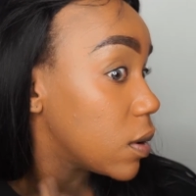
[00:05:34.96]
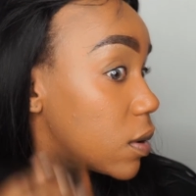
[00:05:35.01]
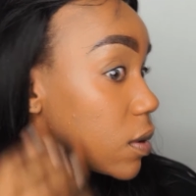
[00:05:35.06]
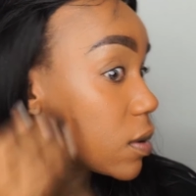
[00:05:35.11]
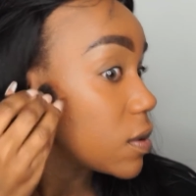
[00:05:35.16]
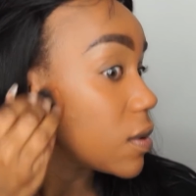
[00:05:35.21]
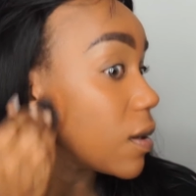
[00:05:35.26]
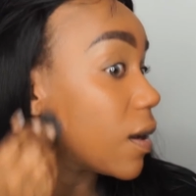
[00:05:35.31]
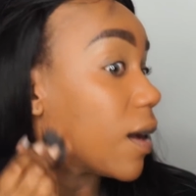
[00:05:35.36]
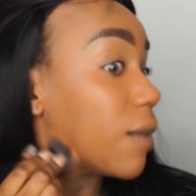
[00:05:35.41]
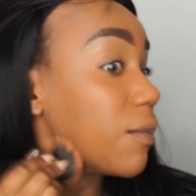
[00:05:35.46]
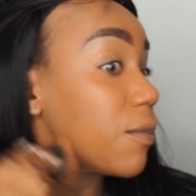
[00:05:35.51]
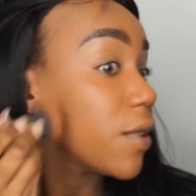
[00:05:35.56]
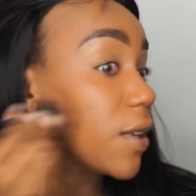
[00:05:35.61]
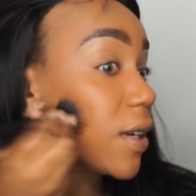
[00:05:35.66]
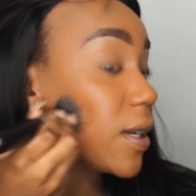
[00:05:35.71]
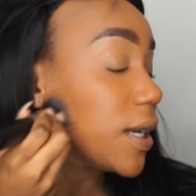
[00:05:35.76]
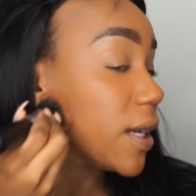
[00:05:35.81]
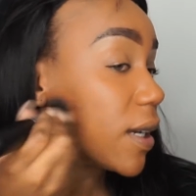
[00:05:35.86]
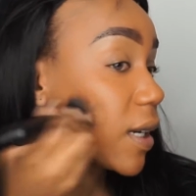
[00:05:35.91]
So I'm
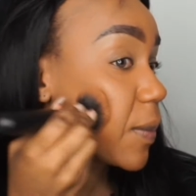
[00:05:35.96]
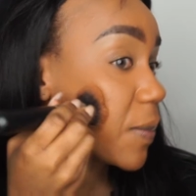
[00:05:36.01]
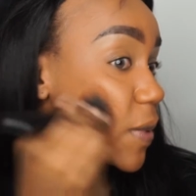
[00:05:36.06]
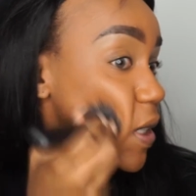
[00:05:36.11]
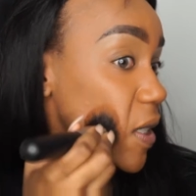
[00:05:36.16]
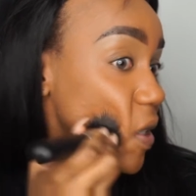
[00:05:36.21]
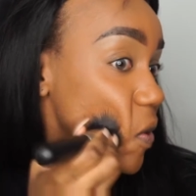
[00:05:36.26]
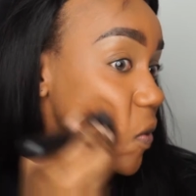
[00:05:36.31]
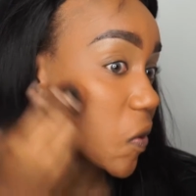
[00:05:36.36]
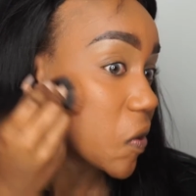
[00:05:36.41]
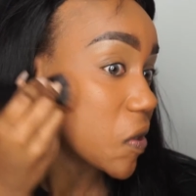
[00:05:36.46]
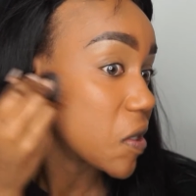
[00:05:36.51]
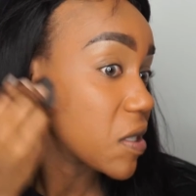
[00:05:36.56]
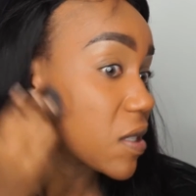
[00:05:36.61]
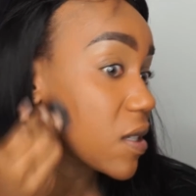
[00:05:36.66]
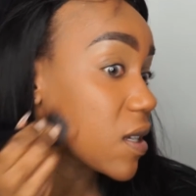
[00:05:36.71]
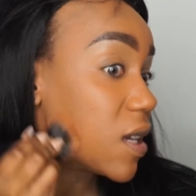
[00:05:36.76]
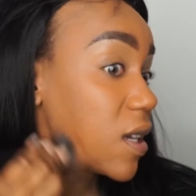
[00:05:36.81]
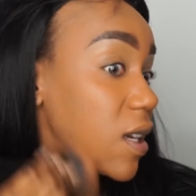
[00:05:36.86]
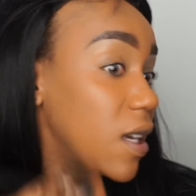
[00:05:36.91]
pretty obsessed with
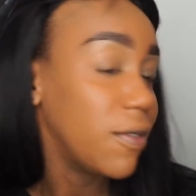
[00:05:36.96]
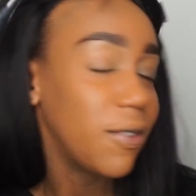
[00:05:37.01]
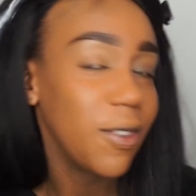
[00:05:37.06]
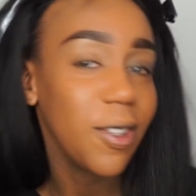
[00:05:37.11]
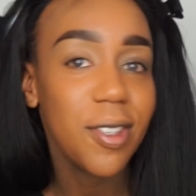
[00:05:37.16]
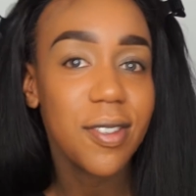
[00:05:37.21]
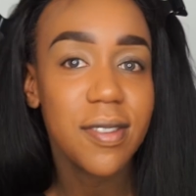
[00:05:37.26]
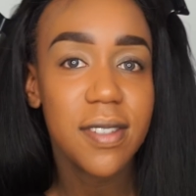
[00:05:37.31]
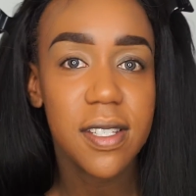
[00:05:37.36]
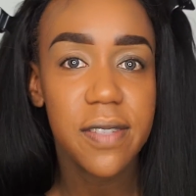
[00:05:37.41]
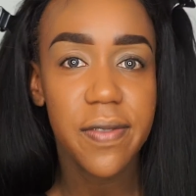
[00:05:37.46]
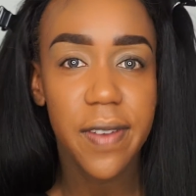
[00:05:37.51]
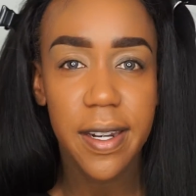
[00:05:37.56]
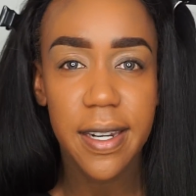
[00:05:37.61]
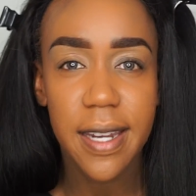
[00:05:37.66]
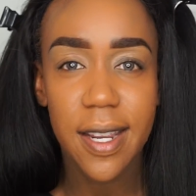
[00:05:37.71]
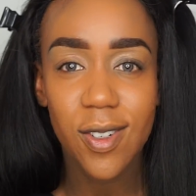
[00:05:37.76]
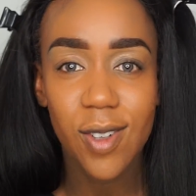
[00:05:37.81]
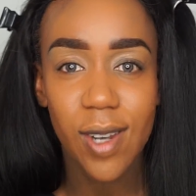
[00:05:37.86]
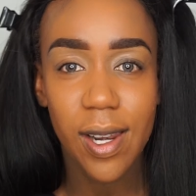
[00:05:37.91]
this. If you use this
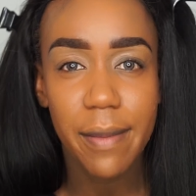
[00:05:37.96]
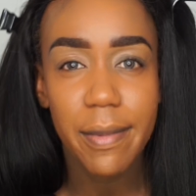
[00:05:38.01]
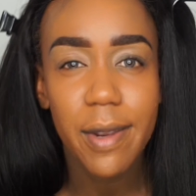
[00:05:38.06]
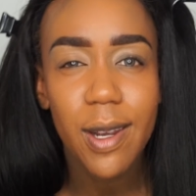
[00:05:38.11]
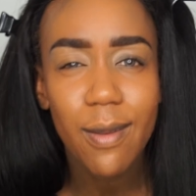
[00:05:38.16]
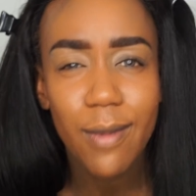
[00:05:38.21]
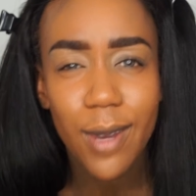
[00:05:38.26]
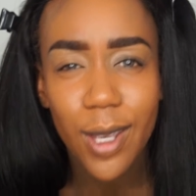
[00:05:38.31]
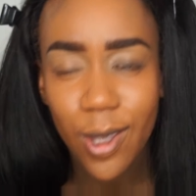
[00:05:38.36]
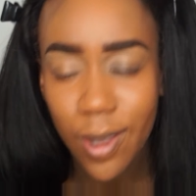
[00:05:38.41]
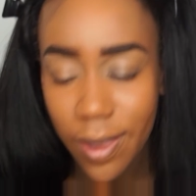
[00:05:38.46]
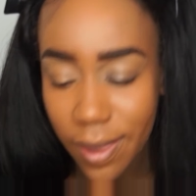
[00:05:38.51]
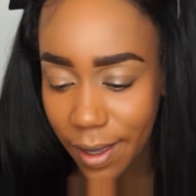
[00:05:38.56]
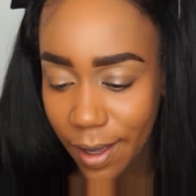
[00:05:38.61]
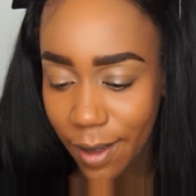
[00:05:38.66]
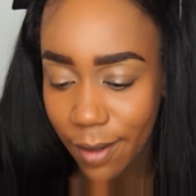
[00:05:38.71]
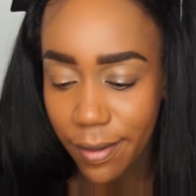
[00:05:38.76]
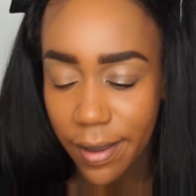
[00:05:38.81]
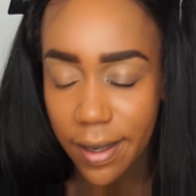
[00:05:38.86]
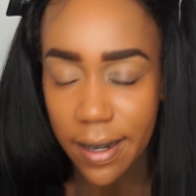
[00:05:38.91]
foundation, let me know what you
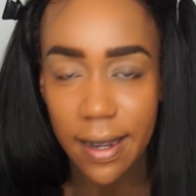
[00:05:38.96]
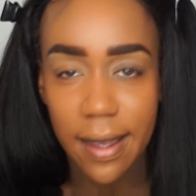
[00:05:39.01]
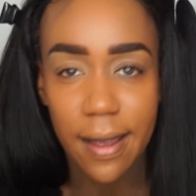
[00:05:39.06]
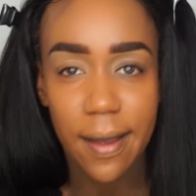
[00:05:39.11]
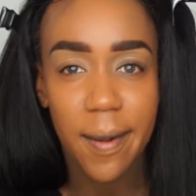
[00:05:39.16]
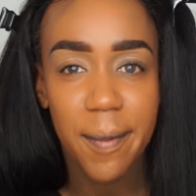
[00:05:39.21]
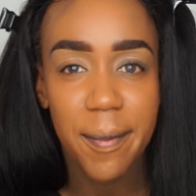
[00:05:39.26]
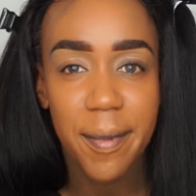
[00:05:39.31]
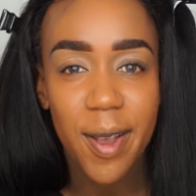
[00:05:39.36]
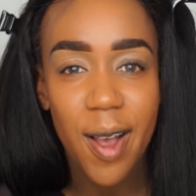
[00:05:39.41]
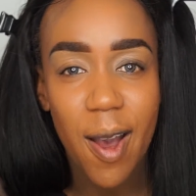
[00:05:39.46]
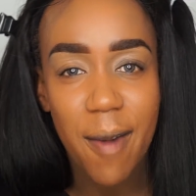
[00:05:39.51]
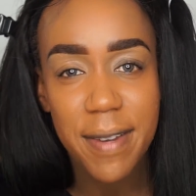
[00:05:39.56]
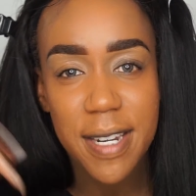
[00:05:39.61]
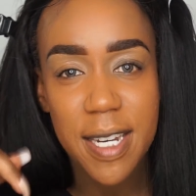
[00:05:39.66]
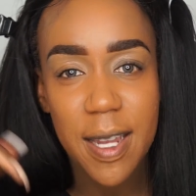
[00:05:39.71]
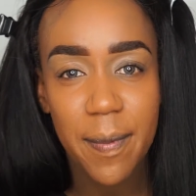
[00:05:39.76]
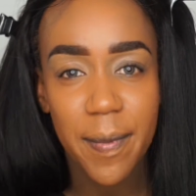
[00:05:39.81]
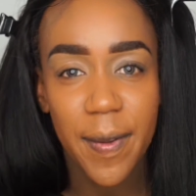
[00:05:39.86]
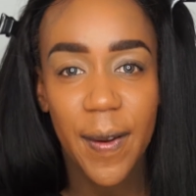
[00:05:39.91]
think of it. Comment
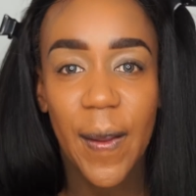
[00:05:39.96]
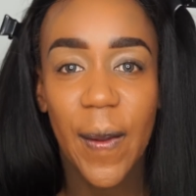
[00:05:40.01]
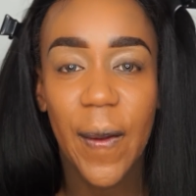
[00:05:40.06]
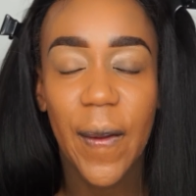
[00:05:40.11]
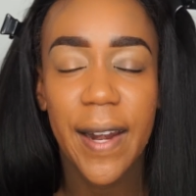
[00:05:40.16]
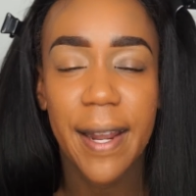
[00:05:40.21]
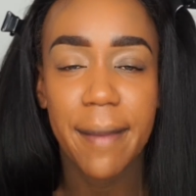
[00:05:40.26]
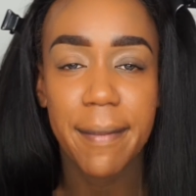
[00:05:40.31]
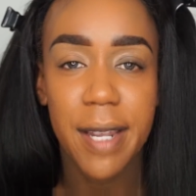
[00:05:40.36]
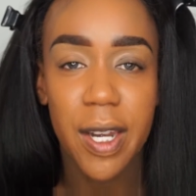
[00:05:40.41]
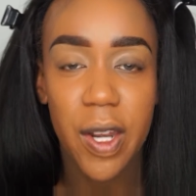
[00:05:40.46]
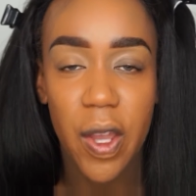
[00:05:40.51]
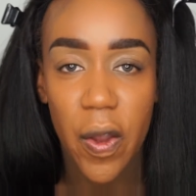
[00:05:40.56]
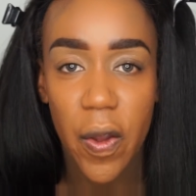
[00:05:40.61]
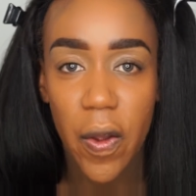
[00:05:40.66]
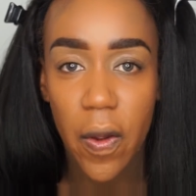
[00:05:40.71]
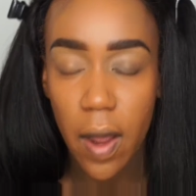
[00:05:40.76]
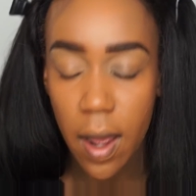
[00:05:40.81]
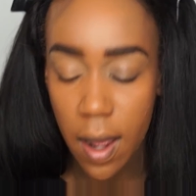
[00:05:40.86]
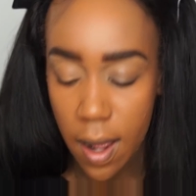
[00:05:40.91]
down below and let me
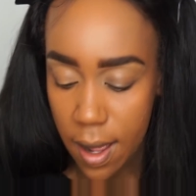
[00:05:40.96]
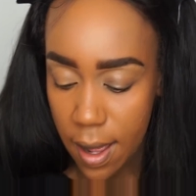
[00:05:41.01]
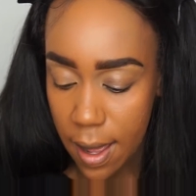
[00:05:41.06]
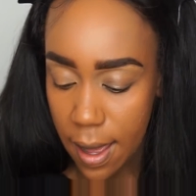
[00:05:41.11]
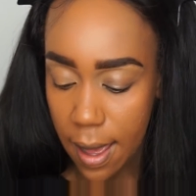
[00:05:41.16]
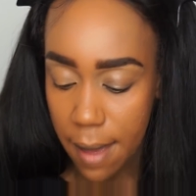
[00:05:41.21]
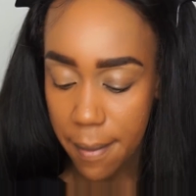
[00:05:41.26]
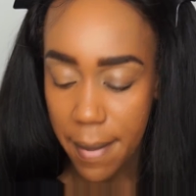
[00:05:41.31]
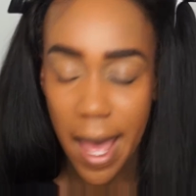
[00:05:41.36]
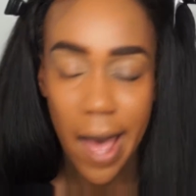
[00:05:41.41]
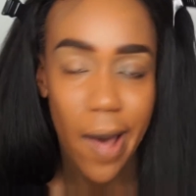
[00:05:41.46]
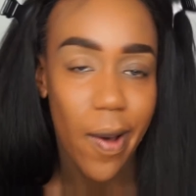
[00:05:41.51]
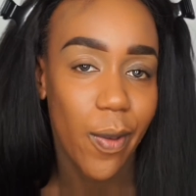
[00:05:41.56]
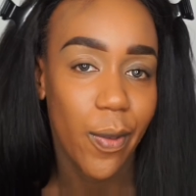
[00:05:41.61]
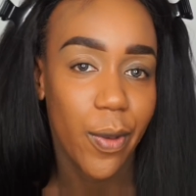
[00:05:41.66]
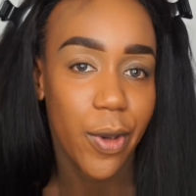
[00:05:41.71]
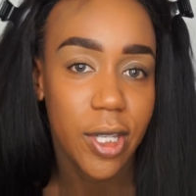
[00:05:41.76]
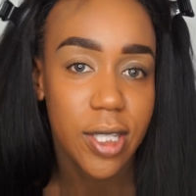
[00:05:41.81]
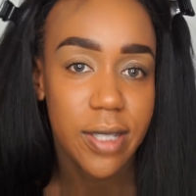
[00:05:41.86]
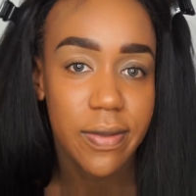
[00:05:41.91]
know how it
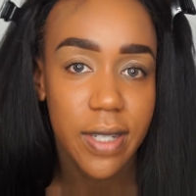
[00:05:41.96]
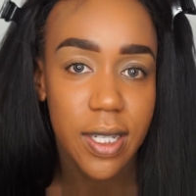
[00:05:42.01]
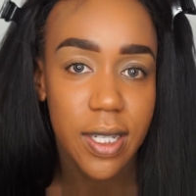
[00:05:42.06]
works for